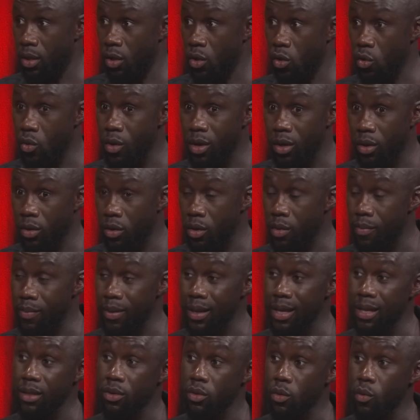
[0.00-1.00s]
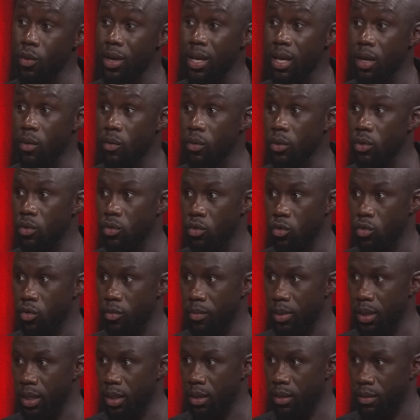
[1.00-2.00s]
you are going to play the way I want you to
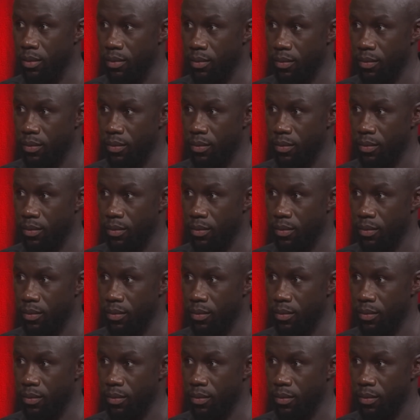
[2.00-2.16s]
play.